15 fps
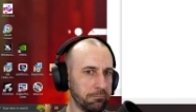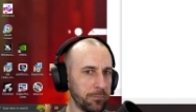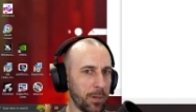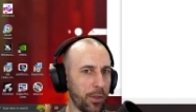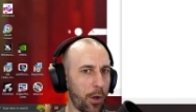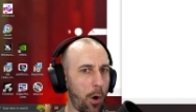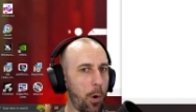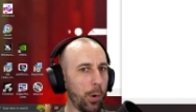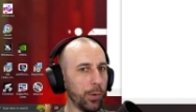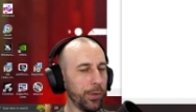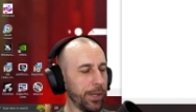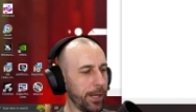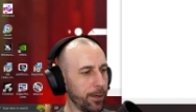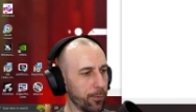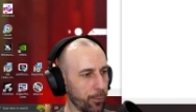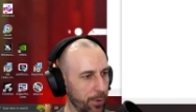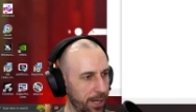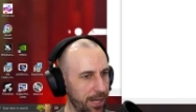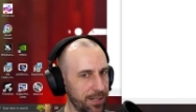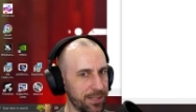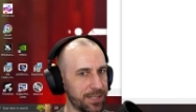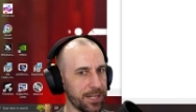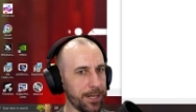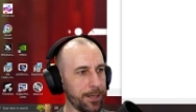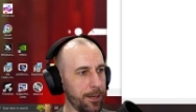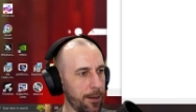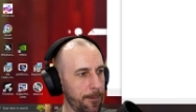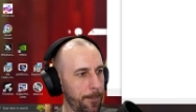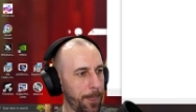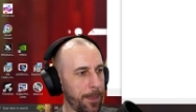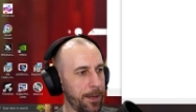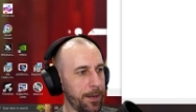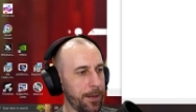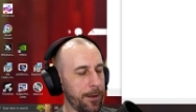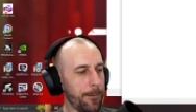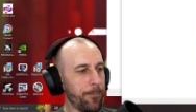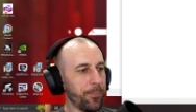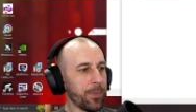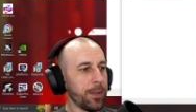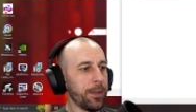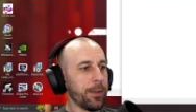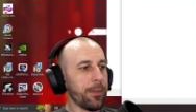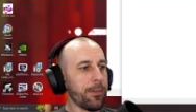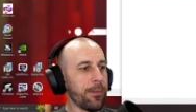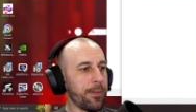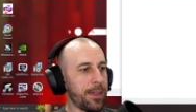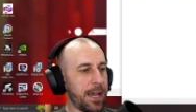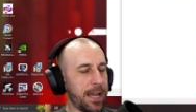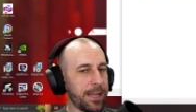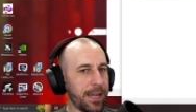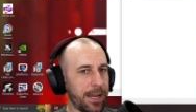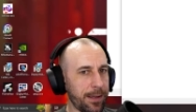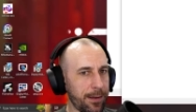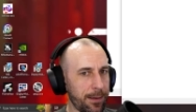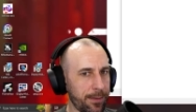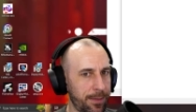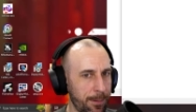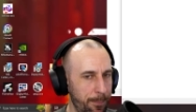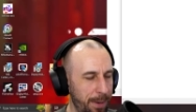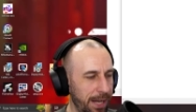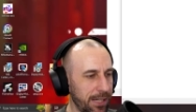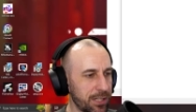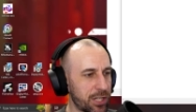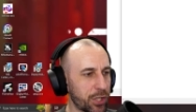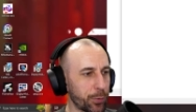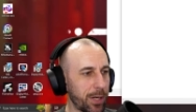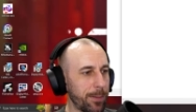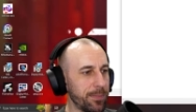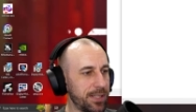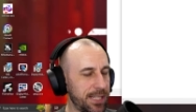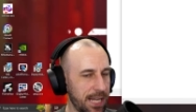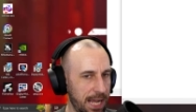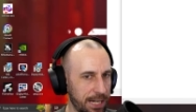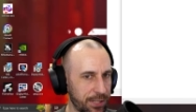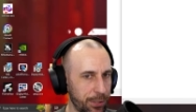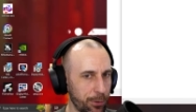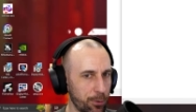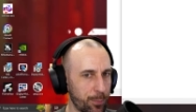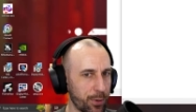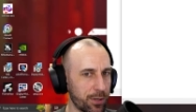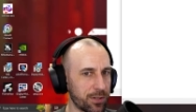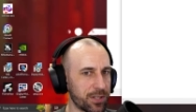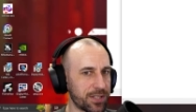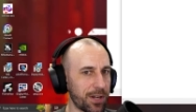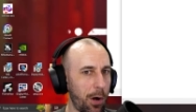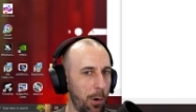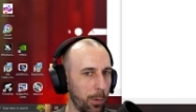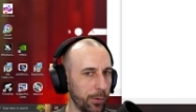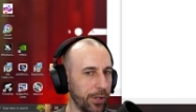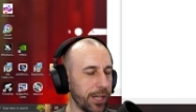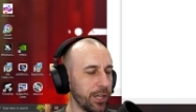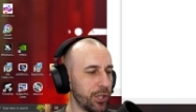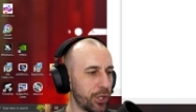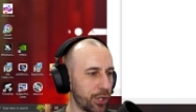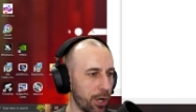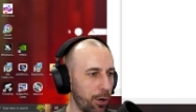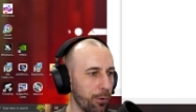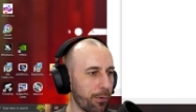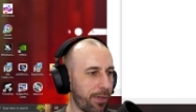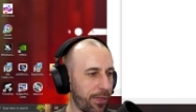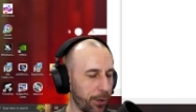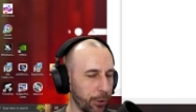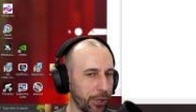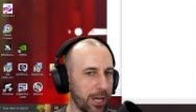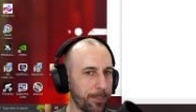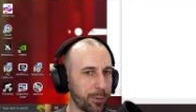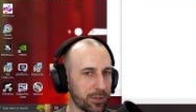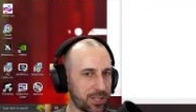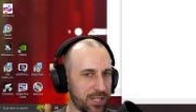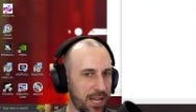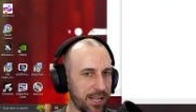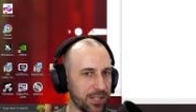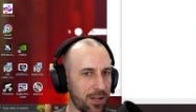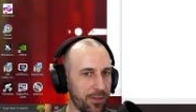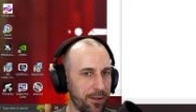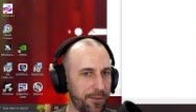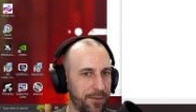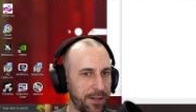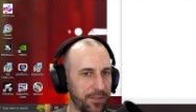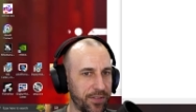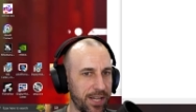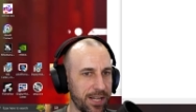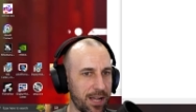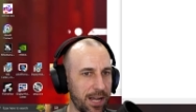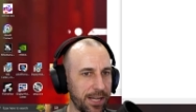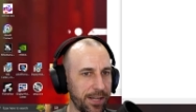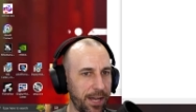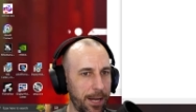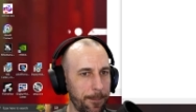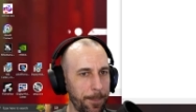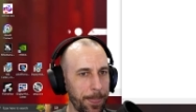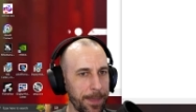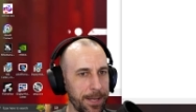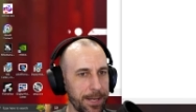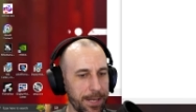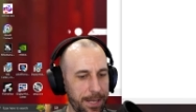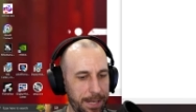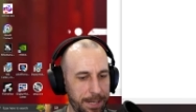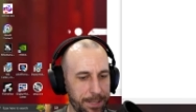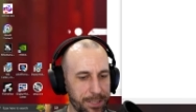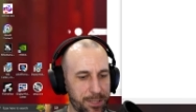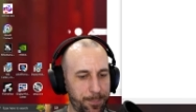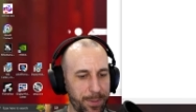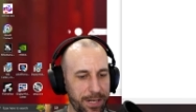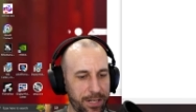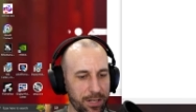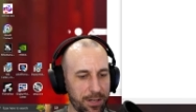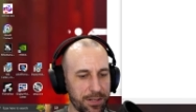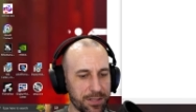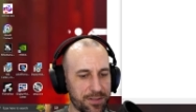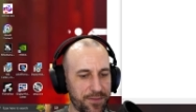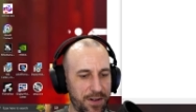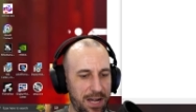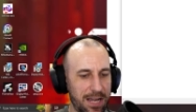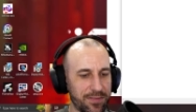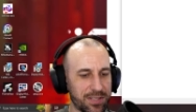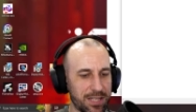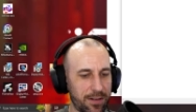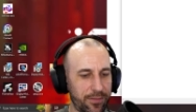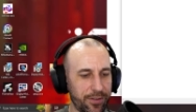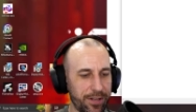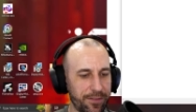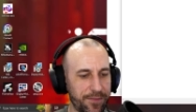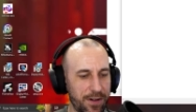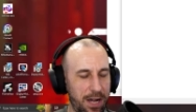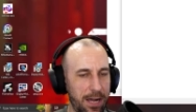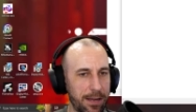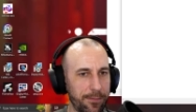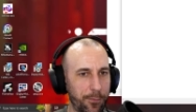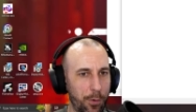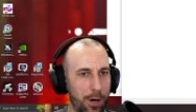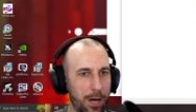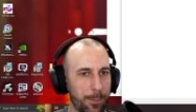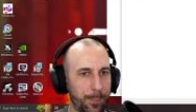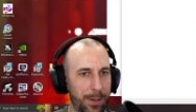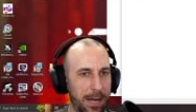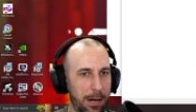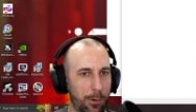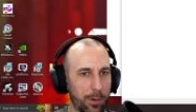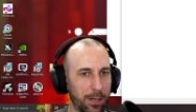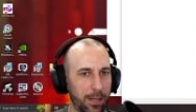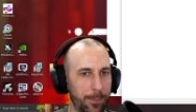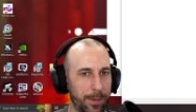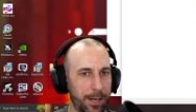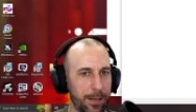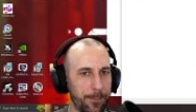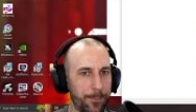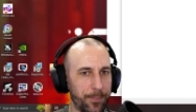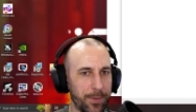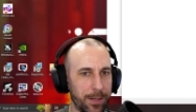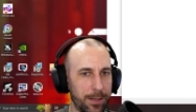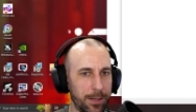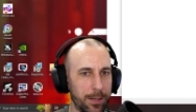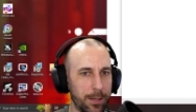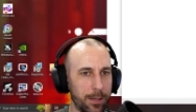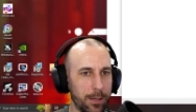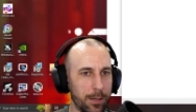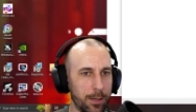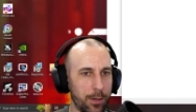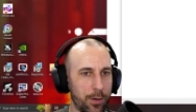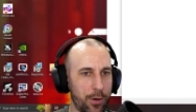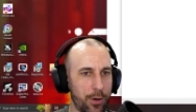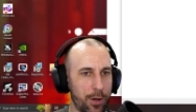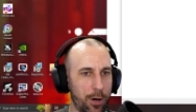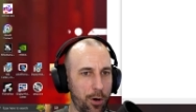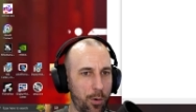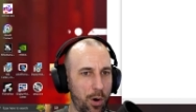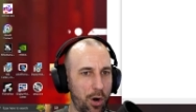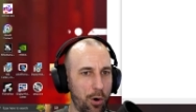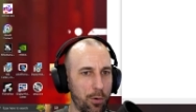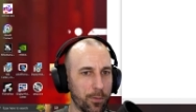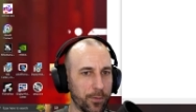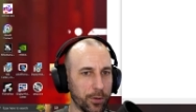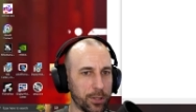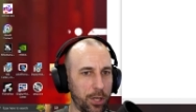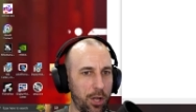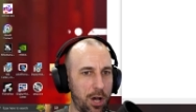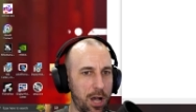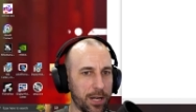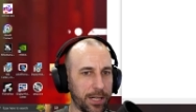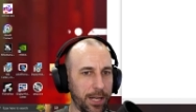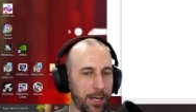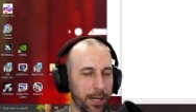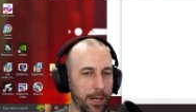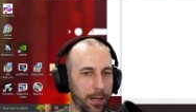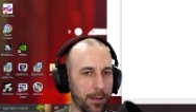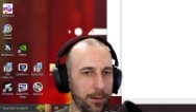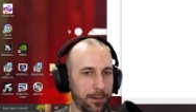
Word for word: The only reason that the mainstream tech tubers only show 30% on the 5090 is because 575 watt power limit, no overclocking,